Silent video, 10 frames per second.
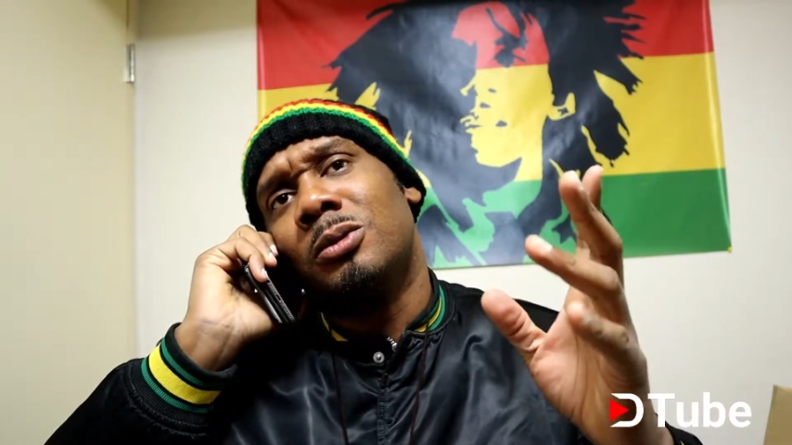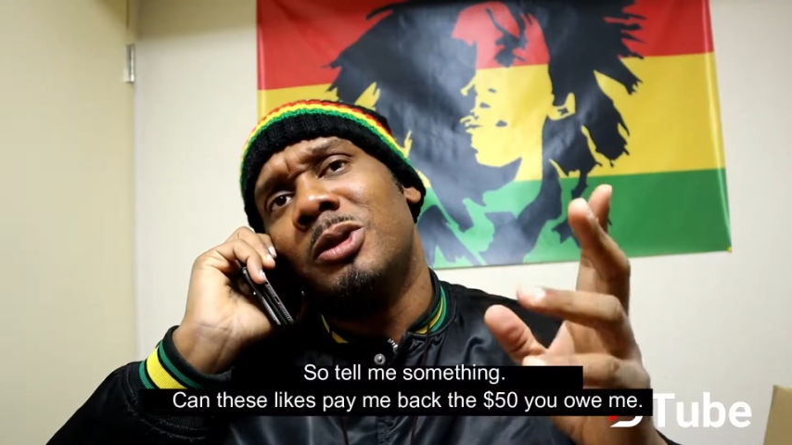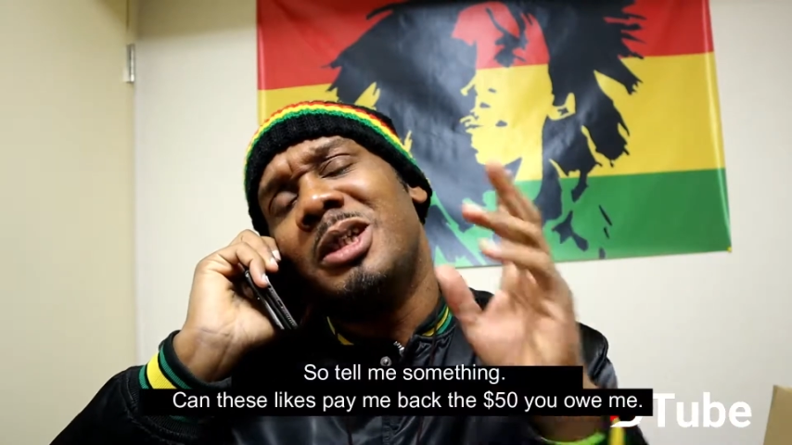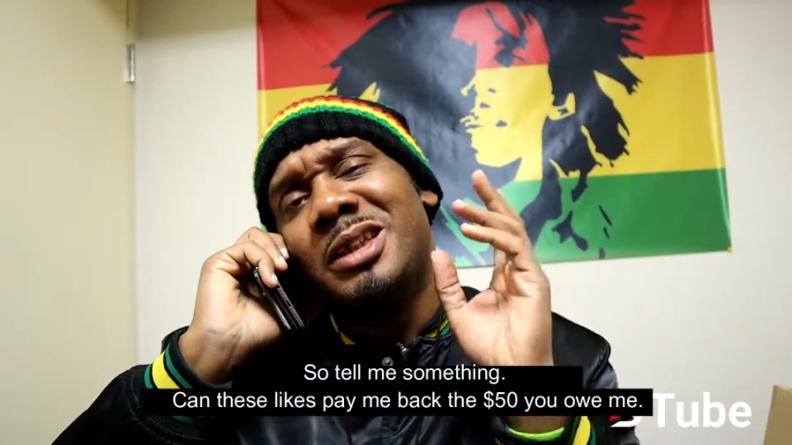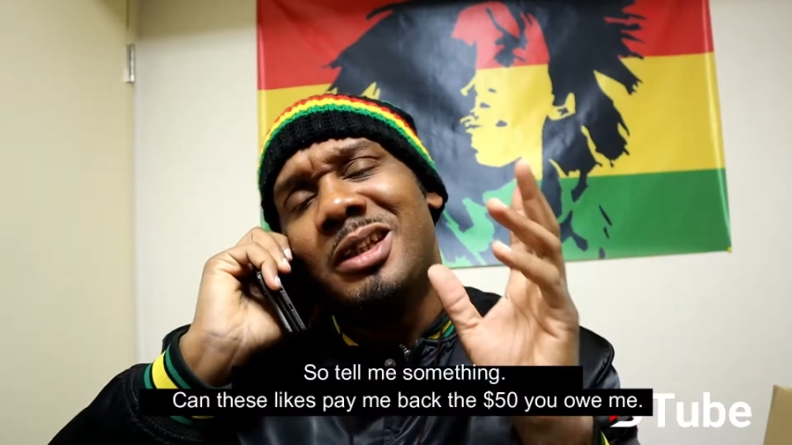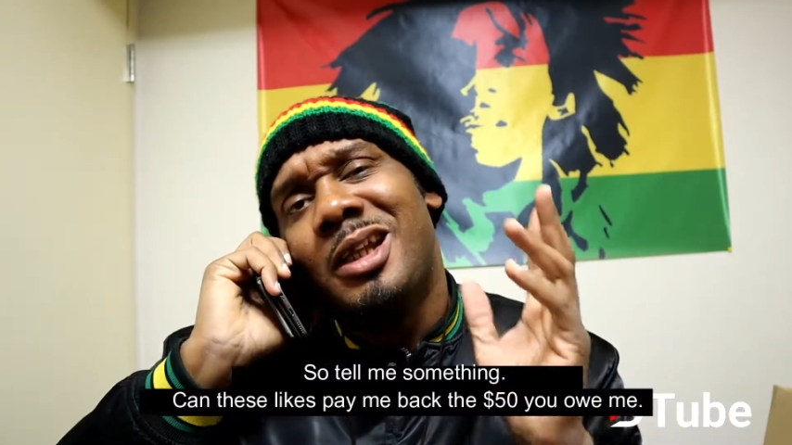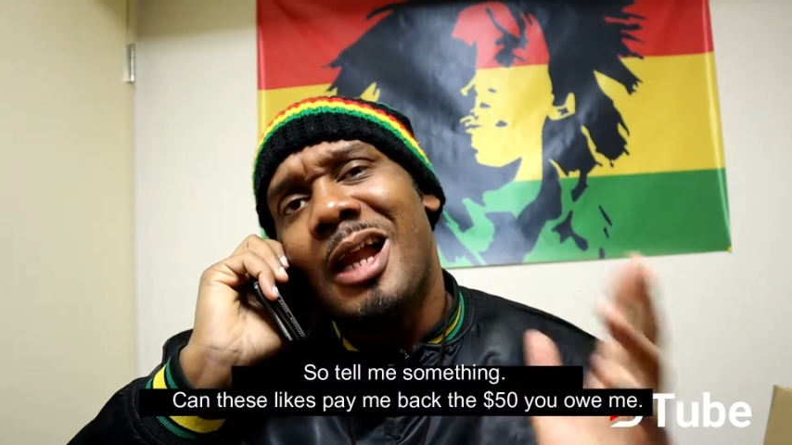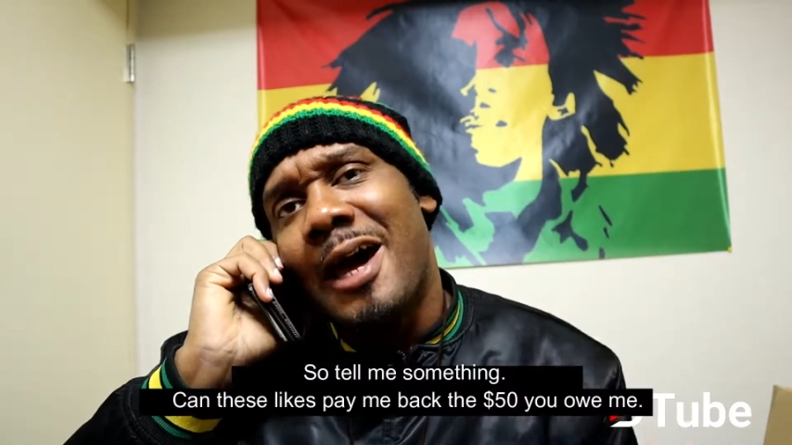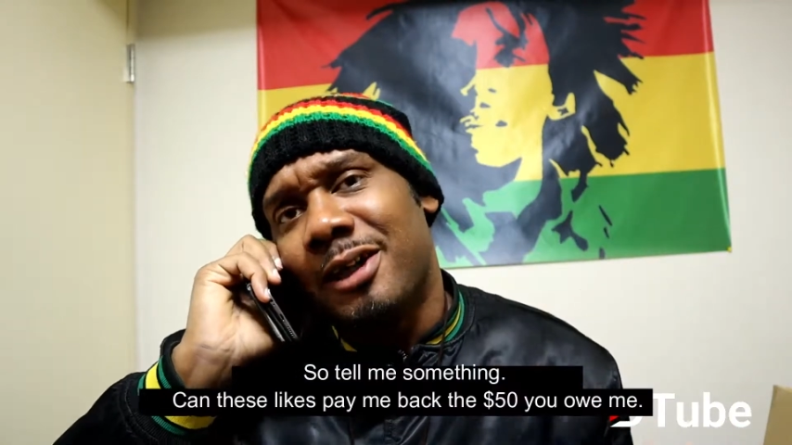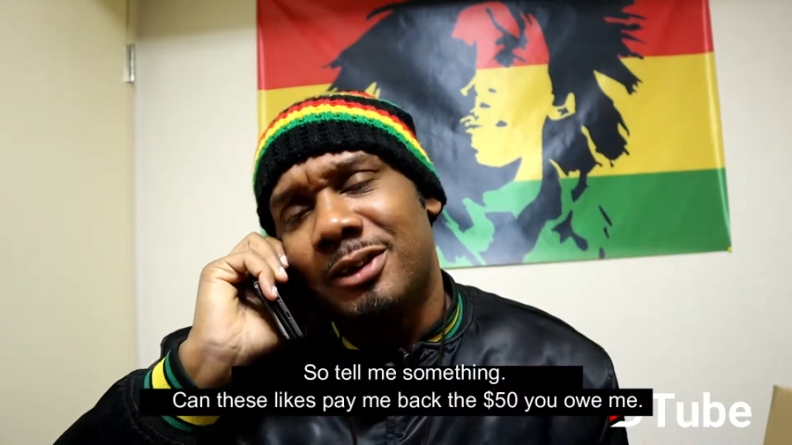These
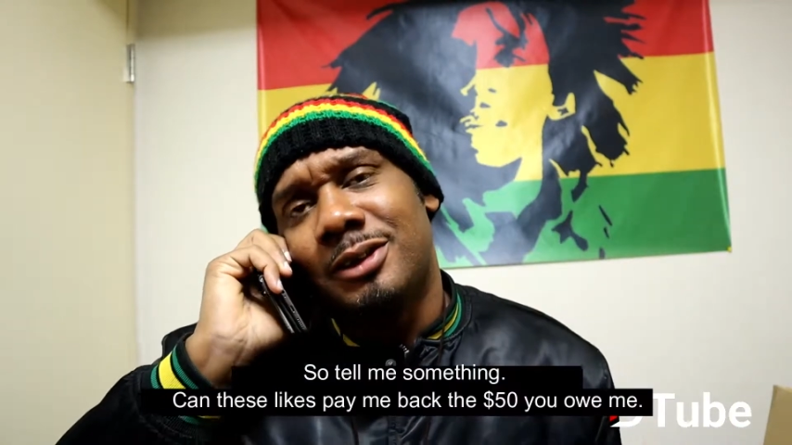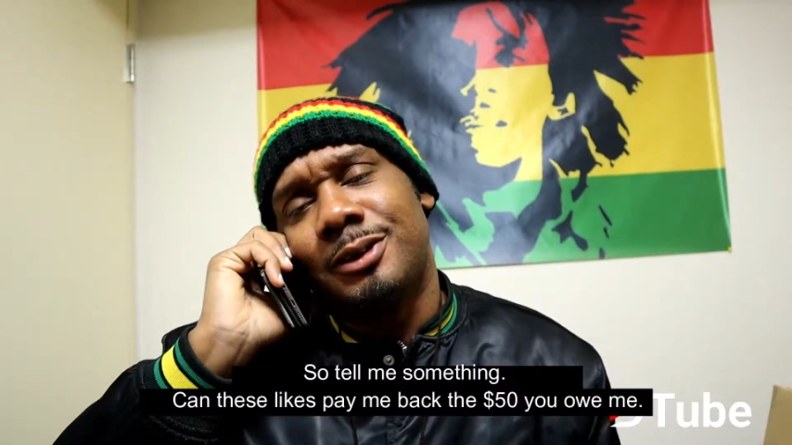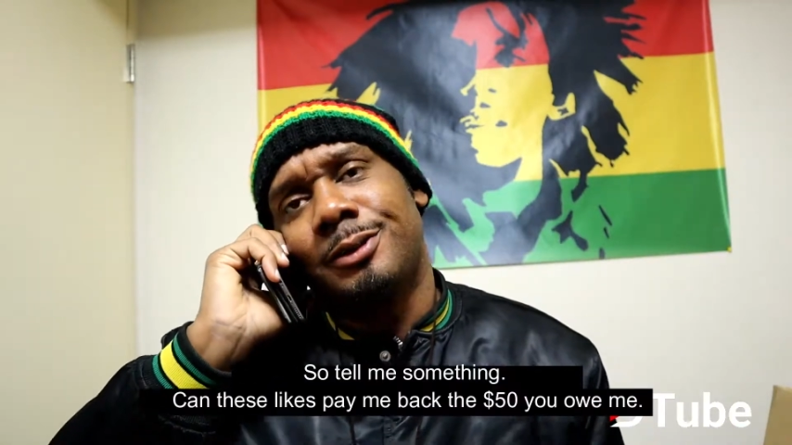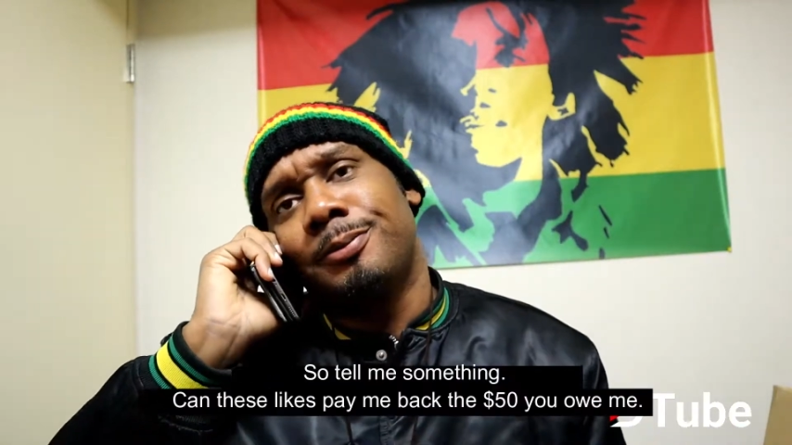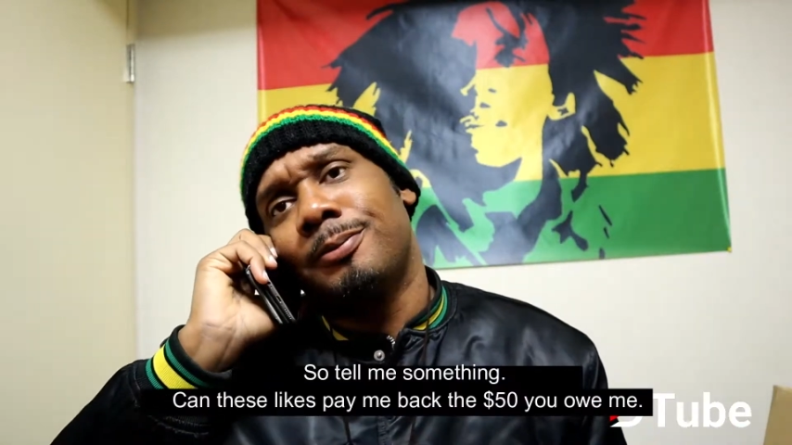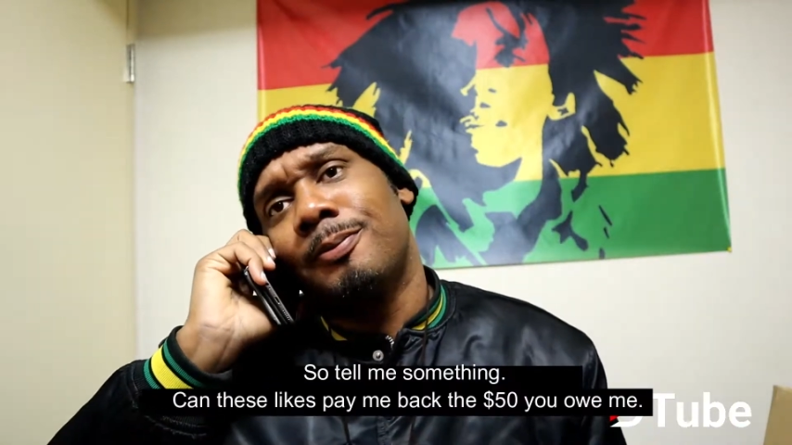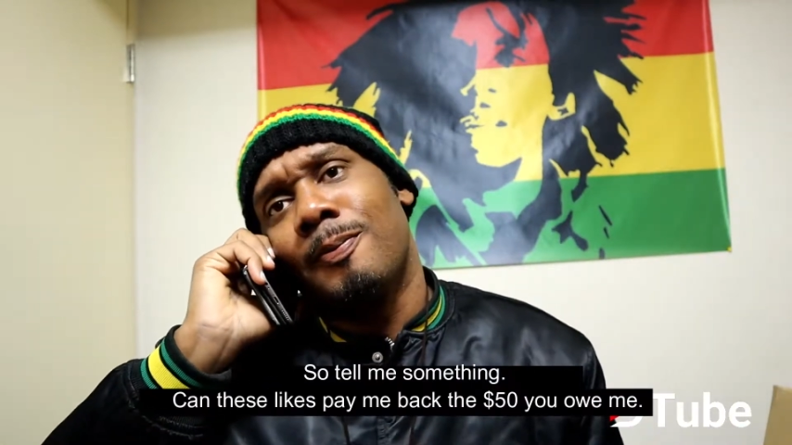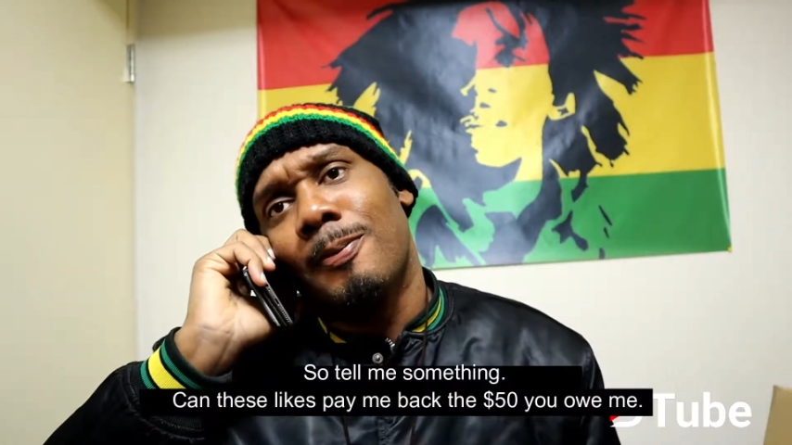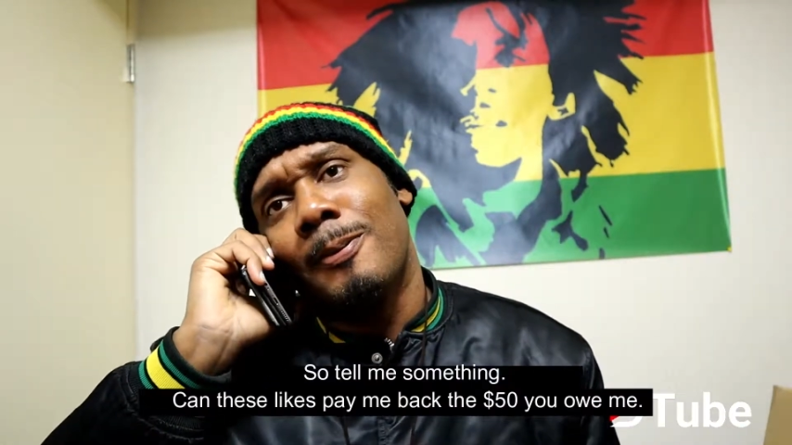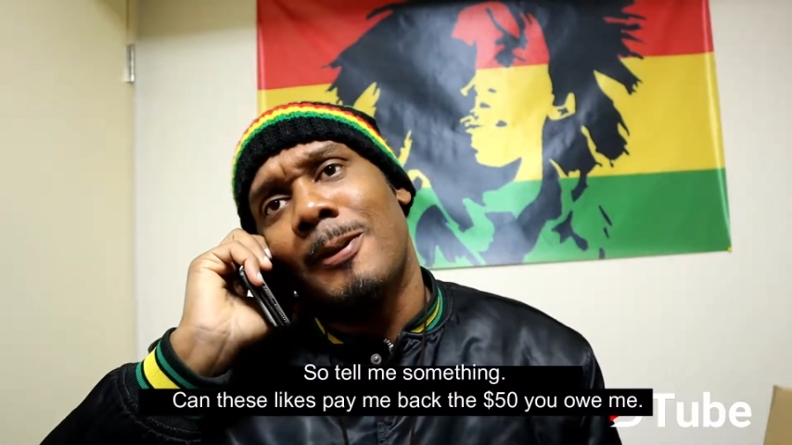likes,
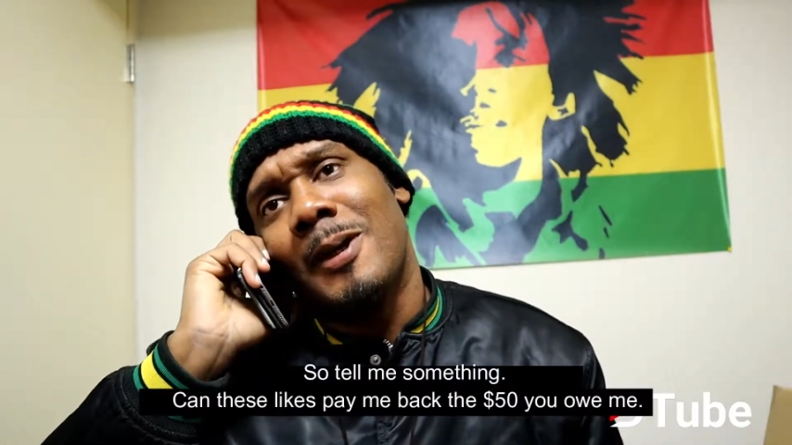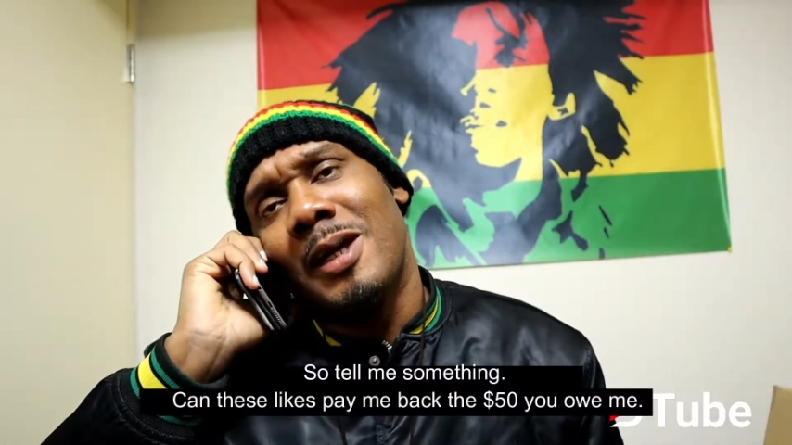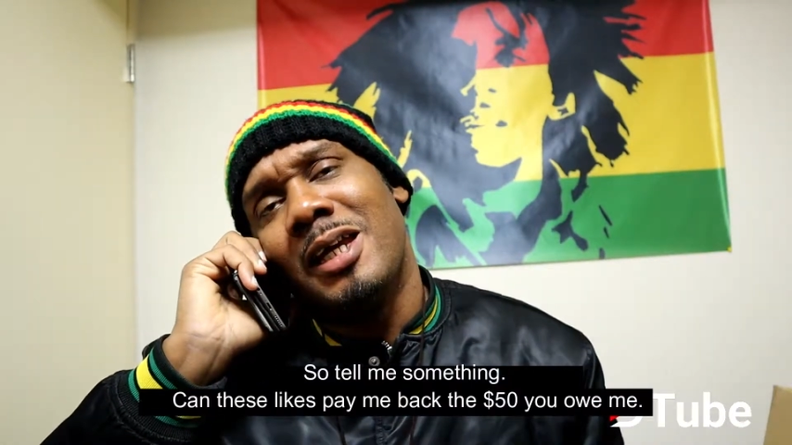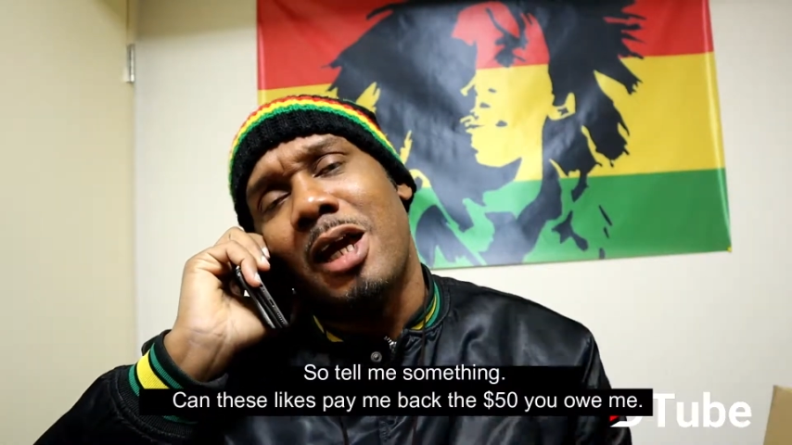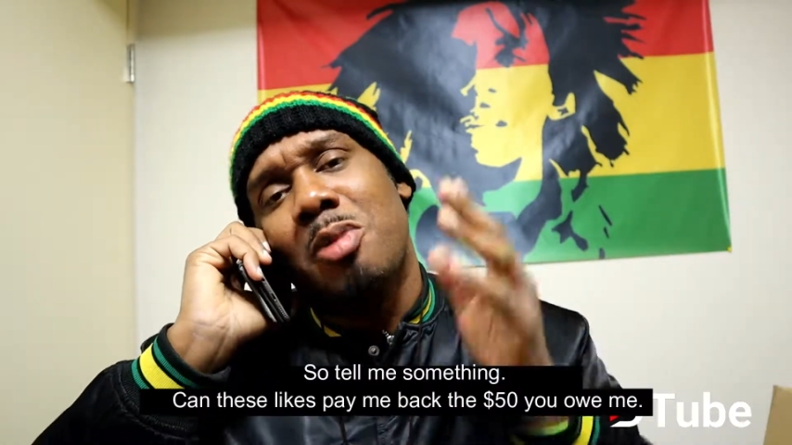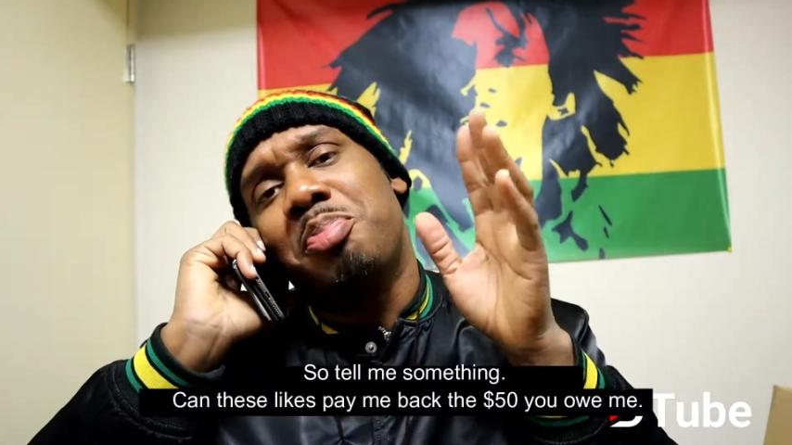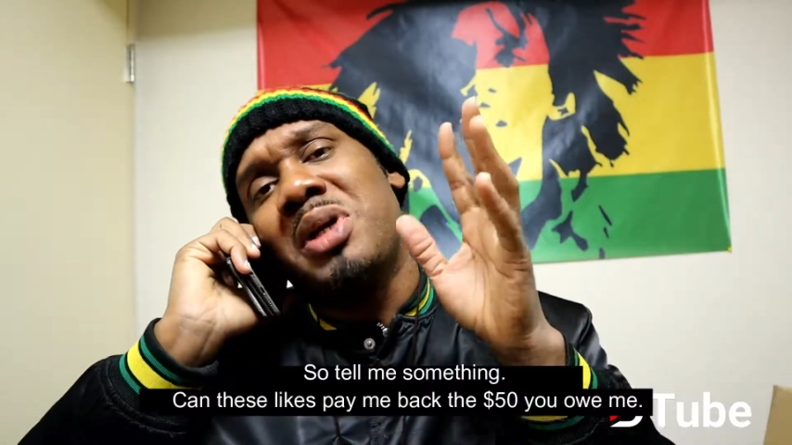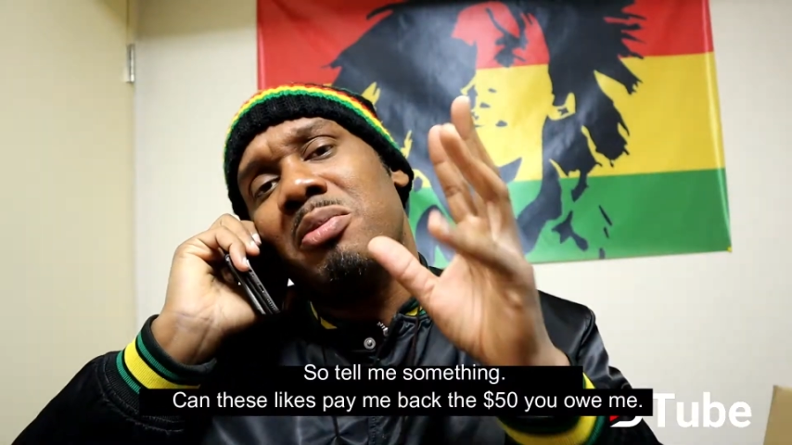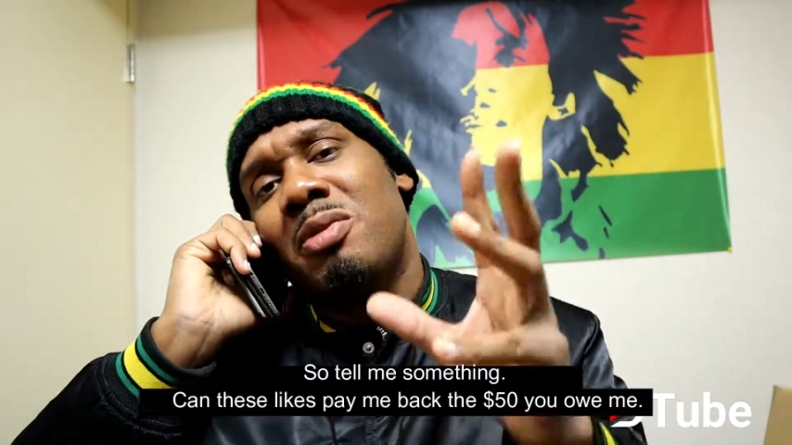it can pay